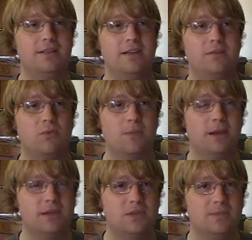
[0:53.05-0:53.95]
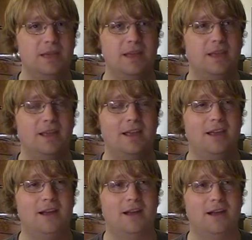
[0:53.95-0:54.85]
it reminds me in